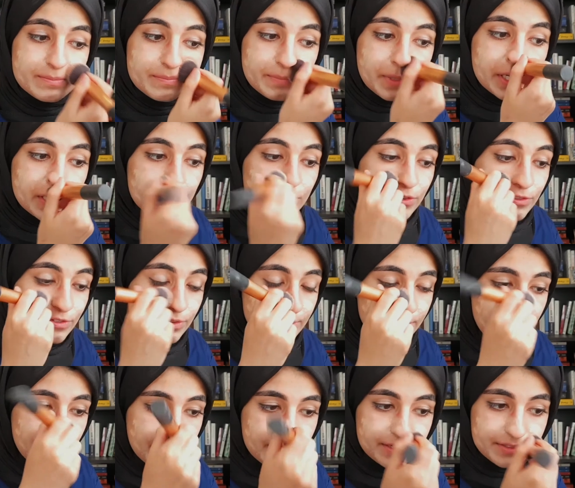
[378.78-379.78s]
borrow from
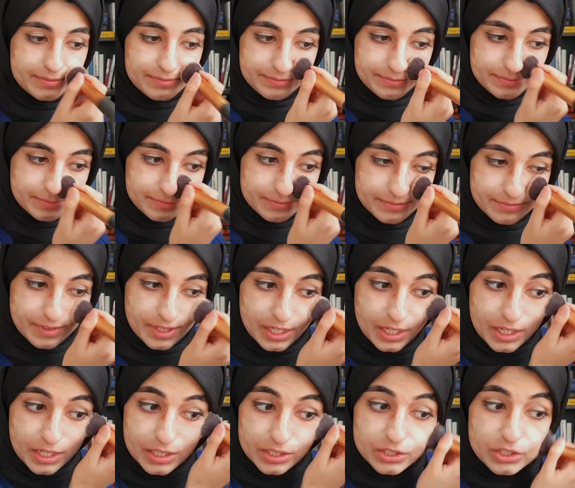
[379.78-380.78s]
that.
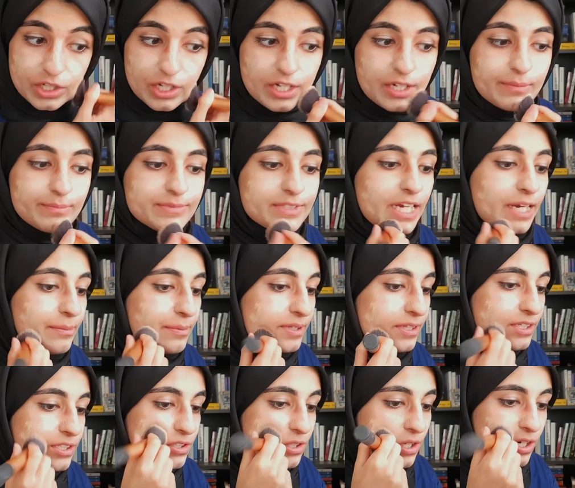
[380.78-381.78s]
So I'm dabbing
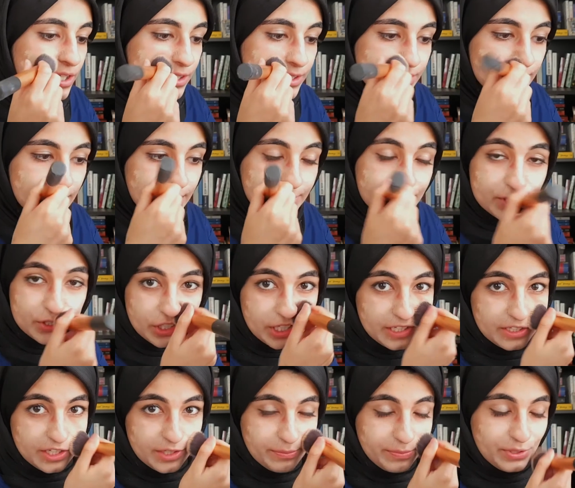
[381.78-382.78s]
this on and I'm sure
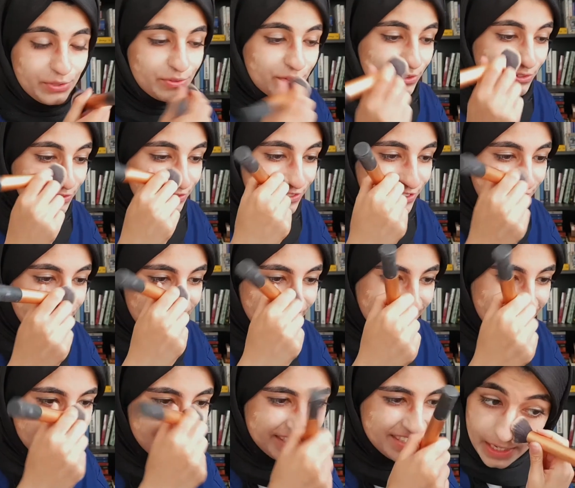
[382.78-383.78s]
I look
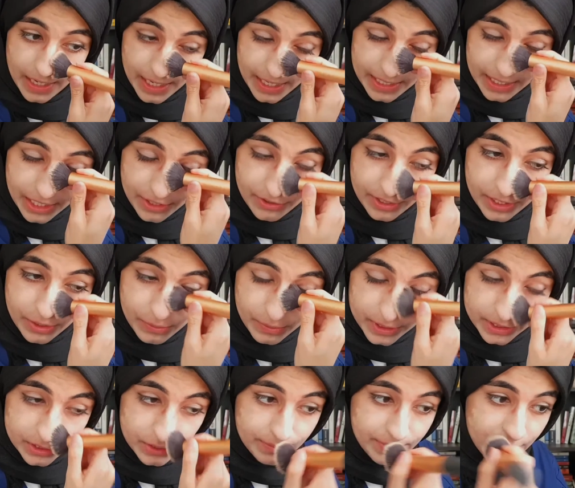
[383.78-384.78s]
beautiful. And I really
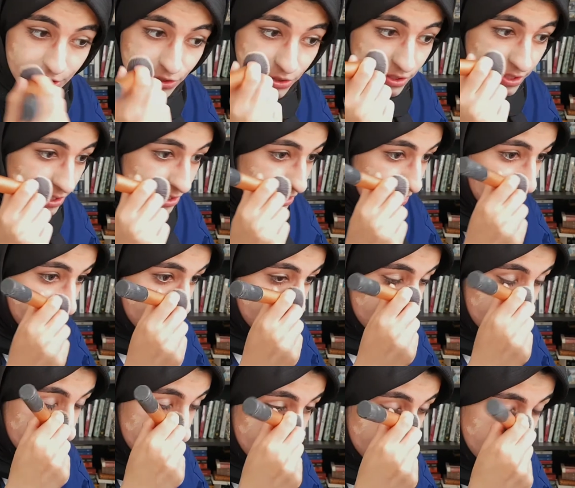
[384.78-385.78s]
want to make sure that
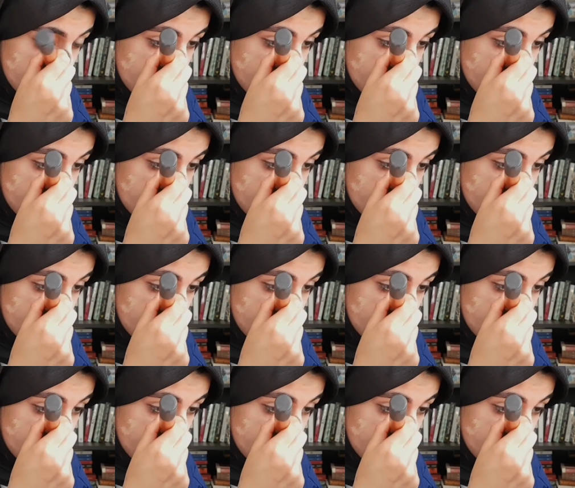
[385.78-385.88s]
these